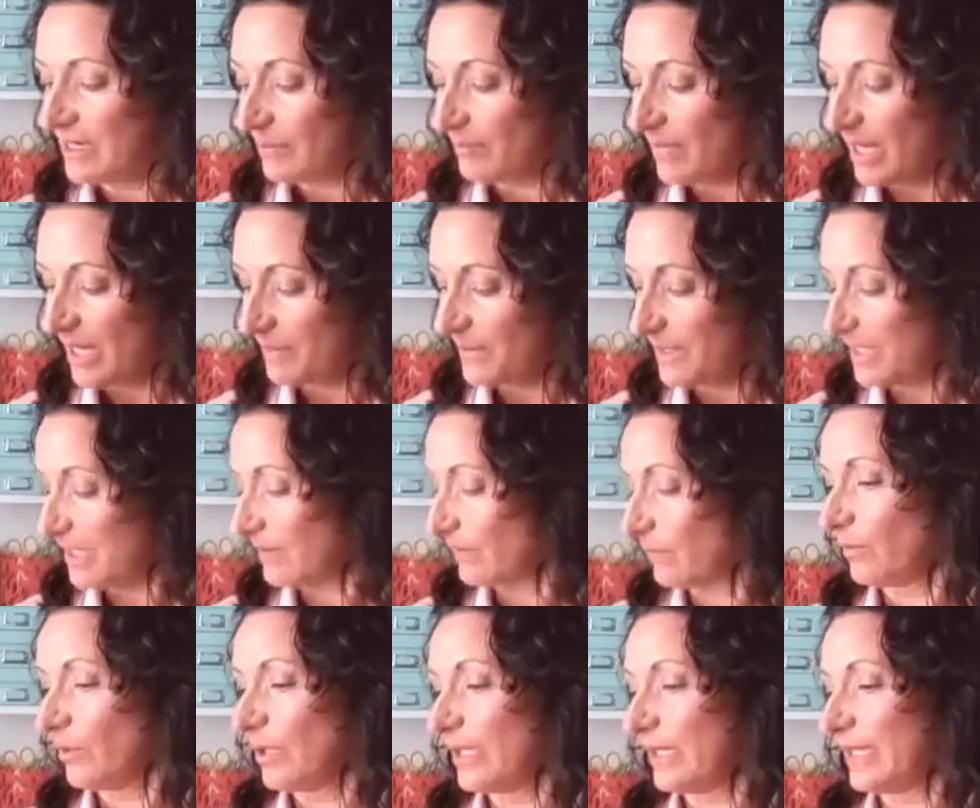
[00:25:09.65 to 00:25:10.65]
Maybe it
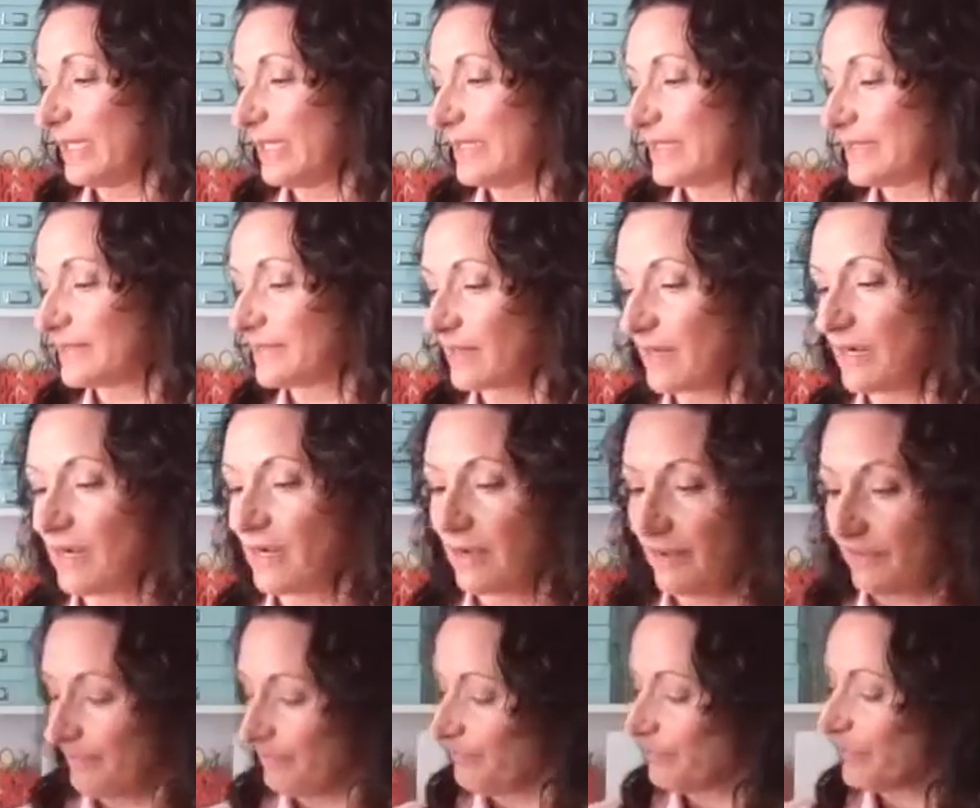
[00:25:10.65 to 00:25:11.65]
was,
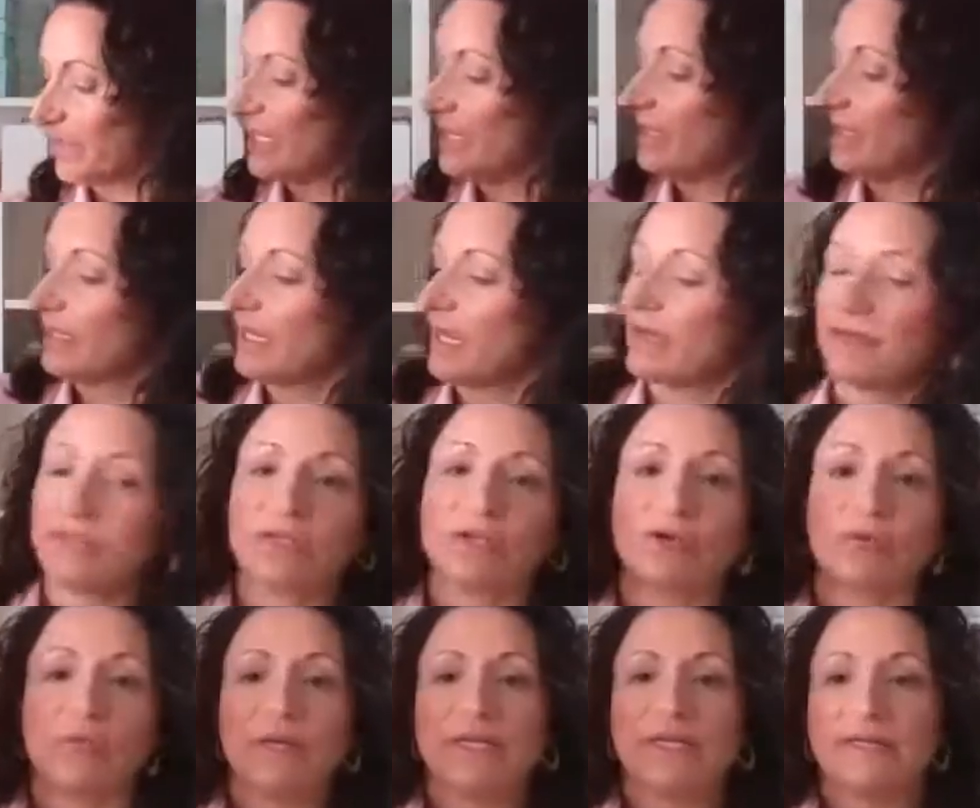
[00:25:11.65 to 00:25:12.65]
yeah,
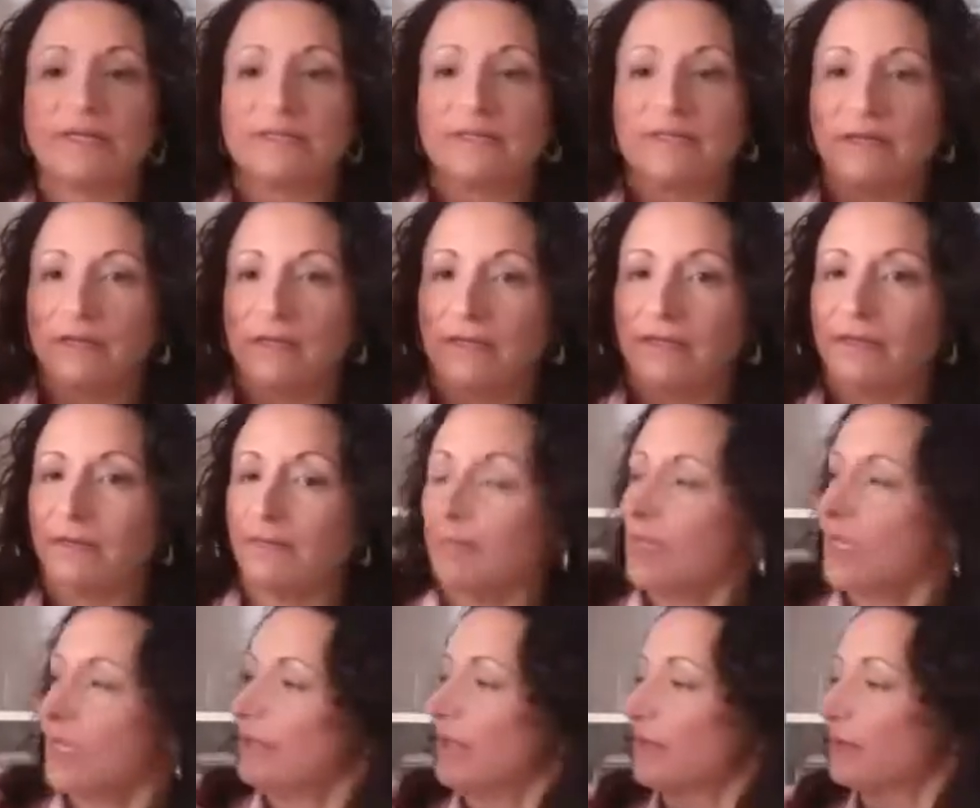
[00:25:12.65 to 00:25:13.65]
here was
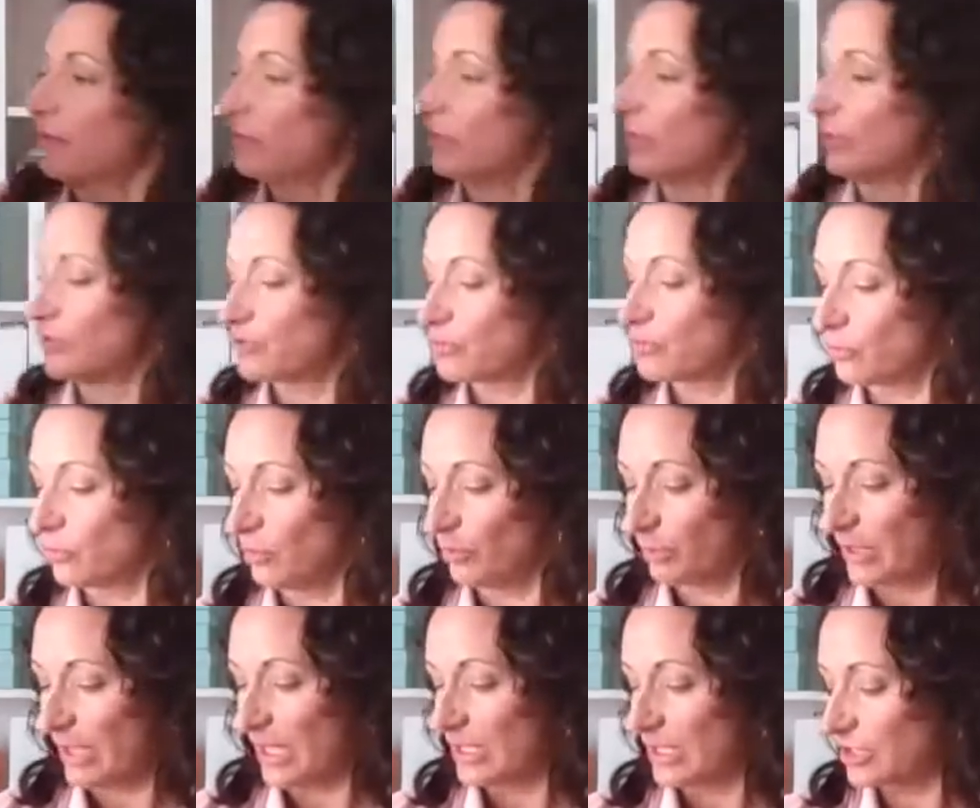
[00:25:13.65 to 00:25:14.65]
another little school
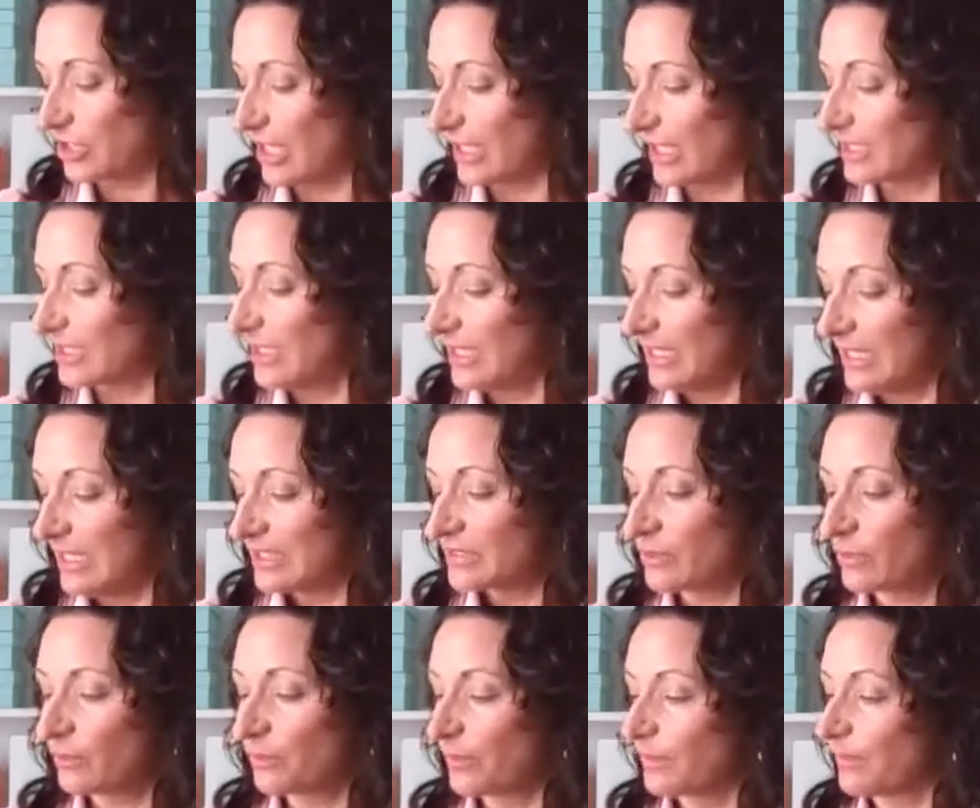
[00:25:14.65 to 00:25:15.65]
project.
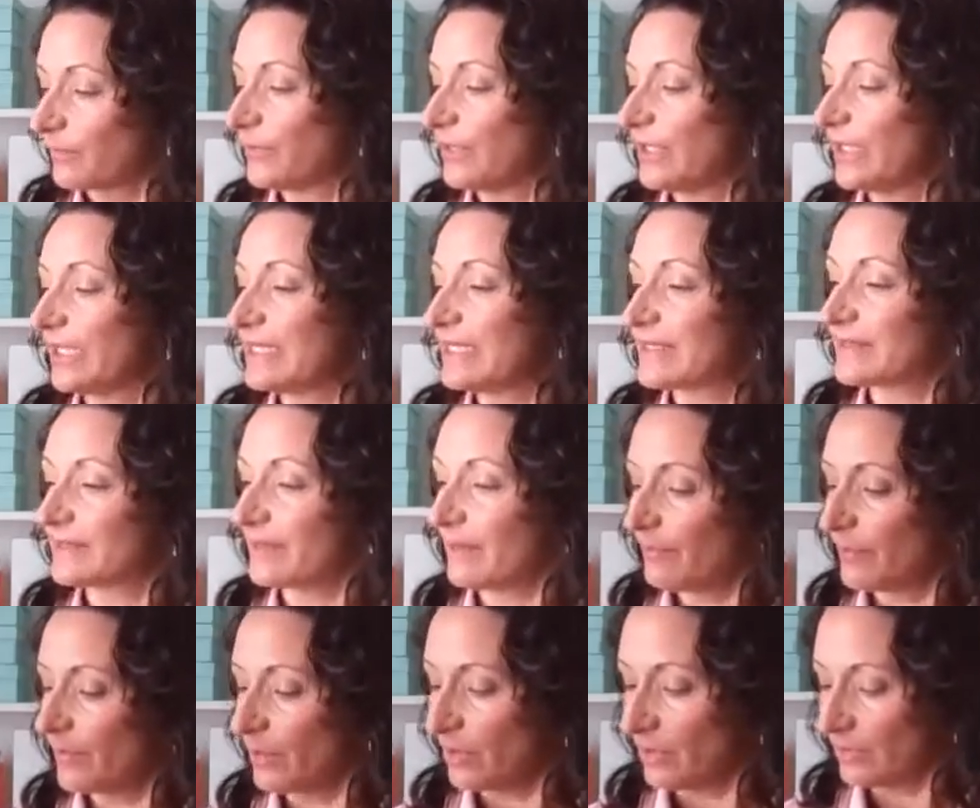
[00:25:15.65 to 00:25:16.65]
So really
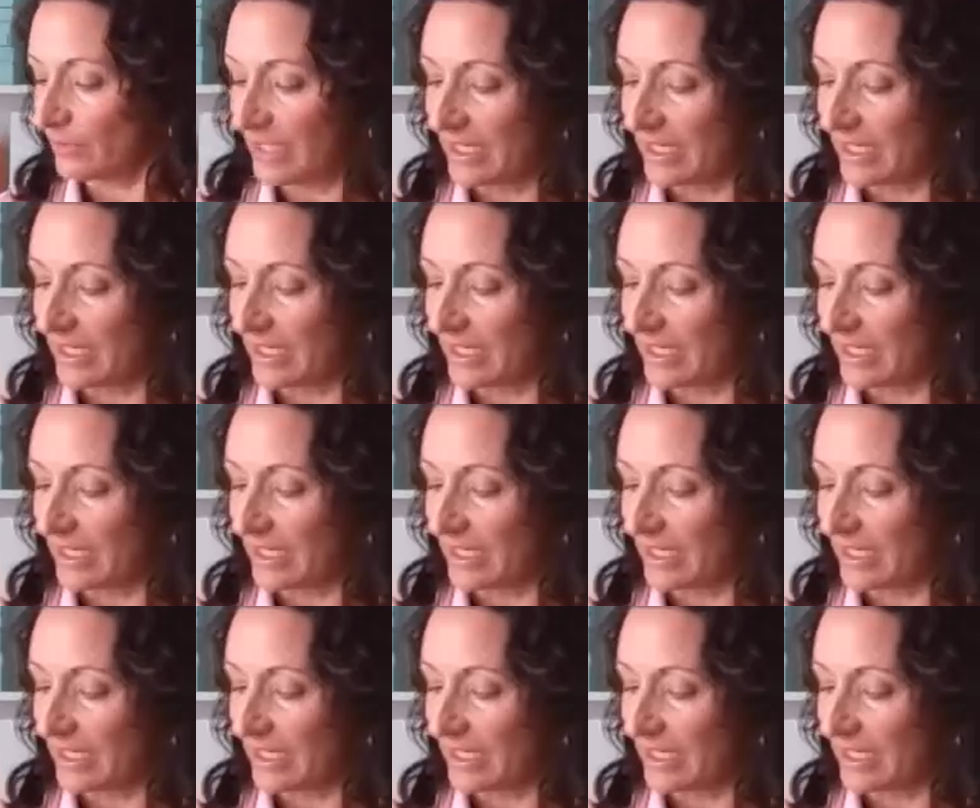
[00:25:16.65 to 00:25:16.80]
simple.